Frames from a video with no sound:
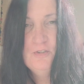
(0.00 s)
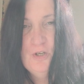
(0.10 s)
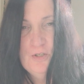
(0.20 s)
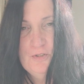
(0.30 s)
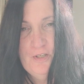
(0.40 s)

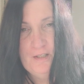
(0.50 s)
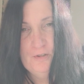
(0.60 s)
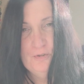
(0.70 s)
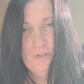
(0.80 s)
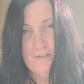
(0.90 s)

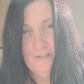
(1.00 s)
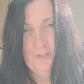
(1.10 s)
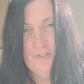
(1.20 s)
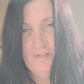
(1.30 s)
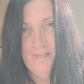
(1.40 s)
Untangle Your
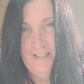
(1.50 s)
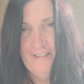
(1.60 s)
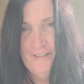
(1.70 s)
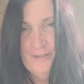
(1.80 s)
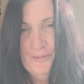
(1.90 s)
Energy
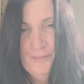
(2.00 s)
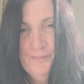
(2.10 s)
video.